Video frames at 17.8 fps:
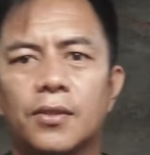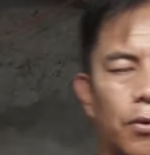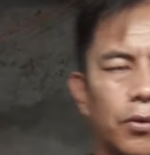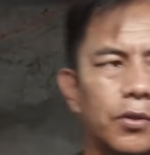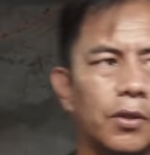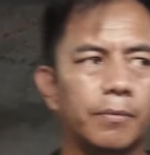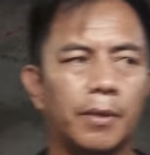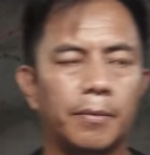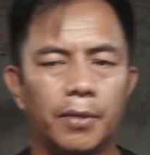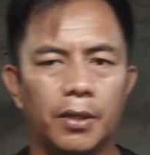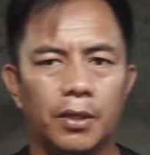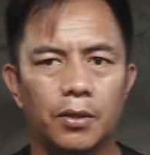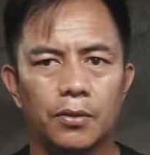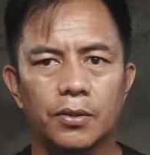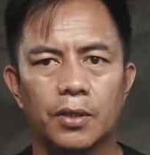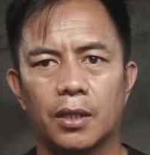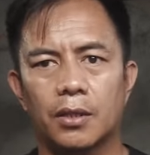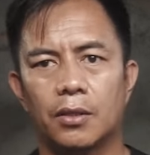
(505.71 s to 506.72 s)
Most of the
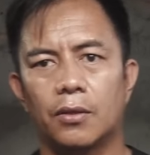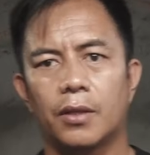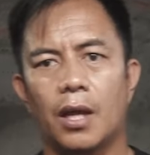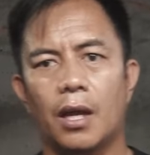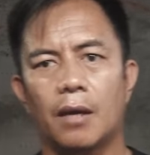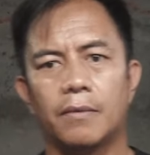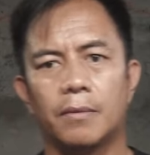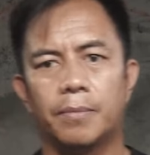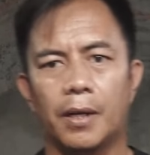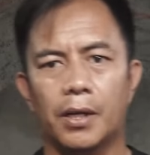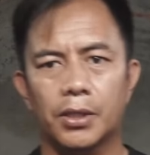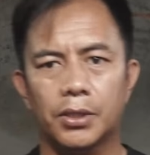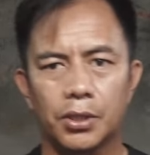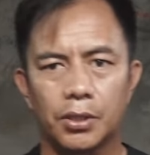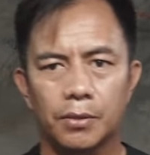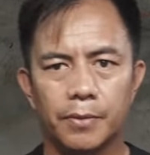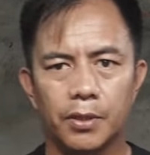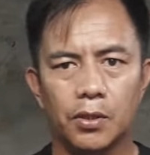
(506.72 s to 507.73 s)
videos I don't have a
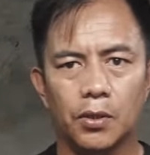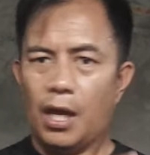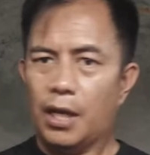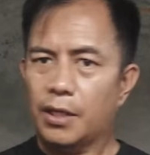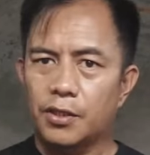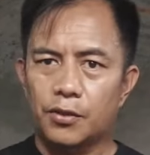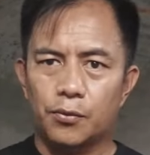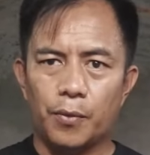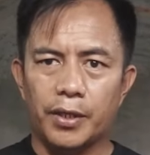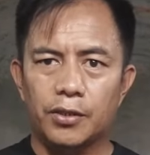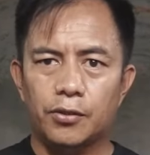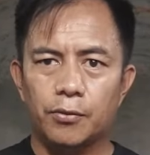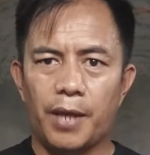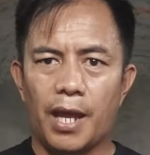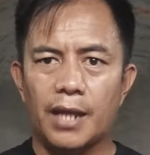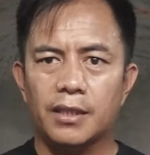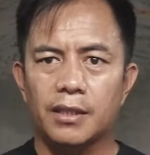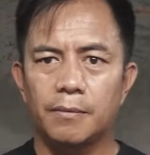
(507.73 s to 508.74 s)
partner. I just wanted
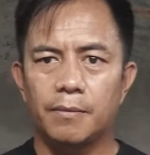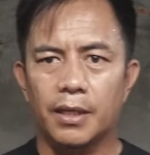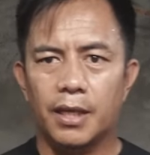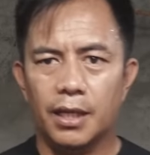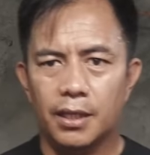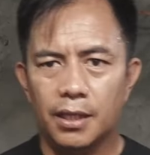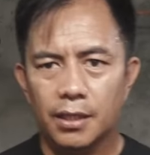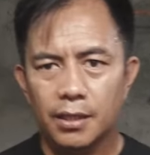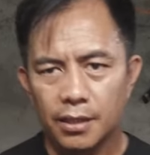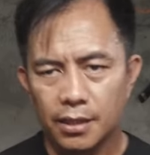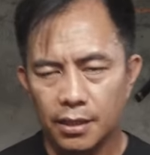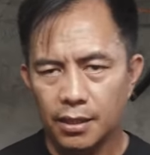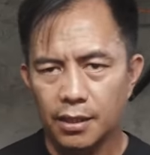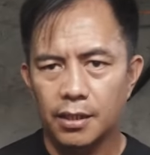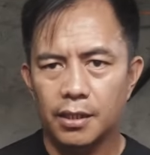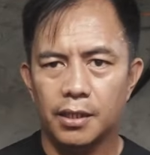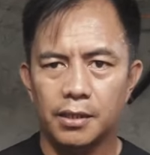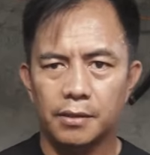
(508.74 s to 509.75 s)
to be active again
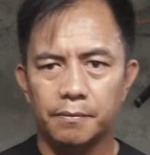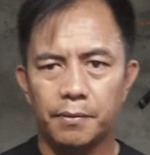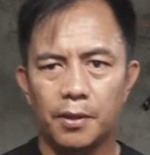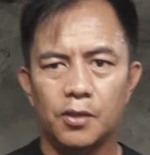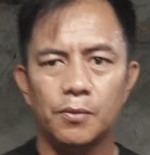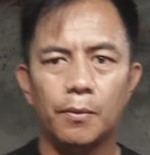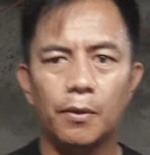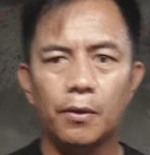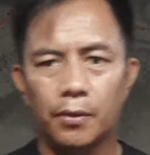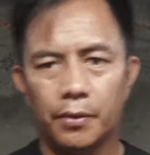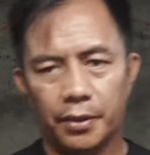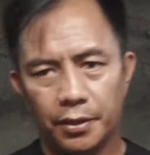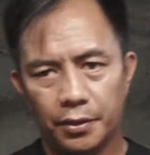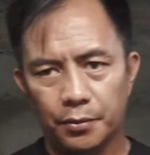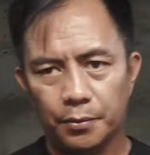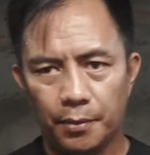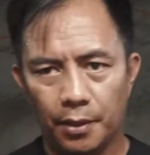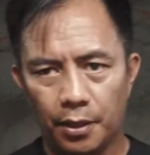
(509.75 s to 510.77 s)
here on Facebook or
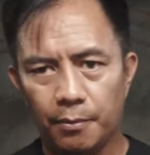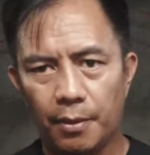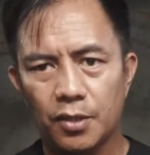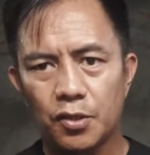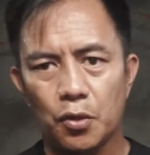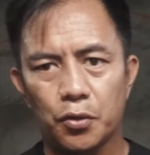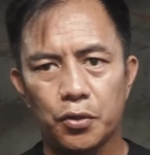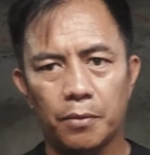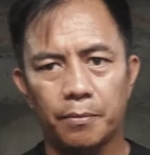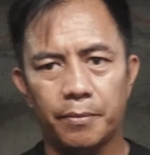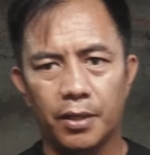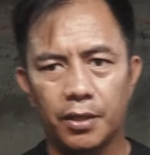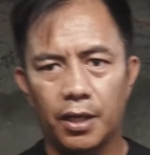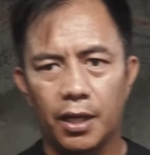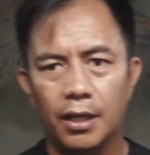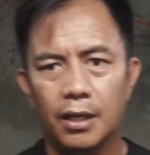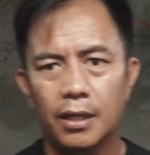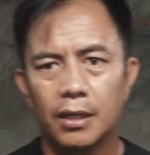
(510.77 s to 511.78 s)
in my social
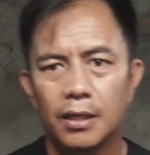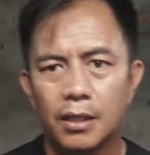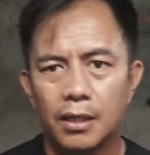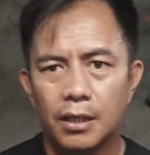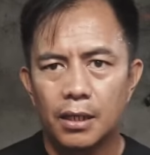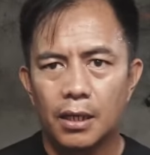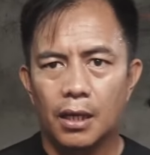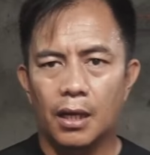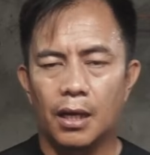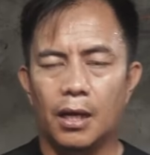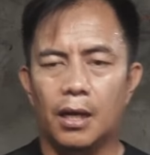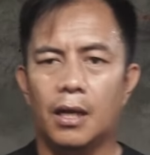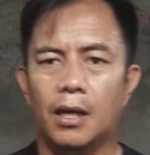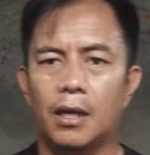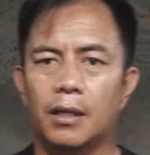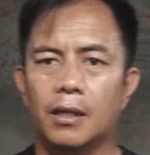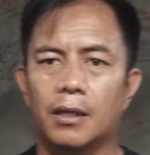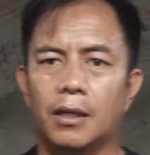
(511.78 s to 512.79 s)
media
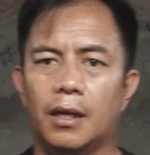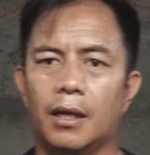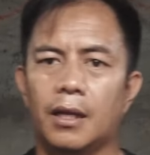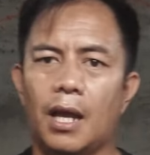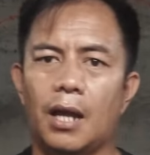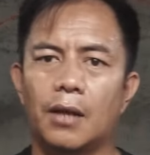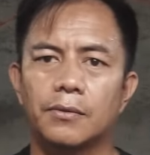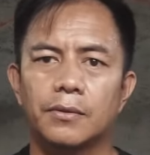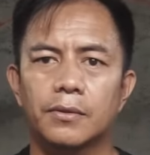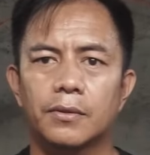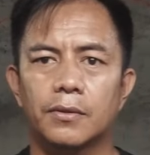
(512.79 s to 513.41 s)
account.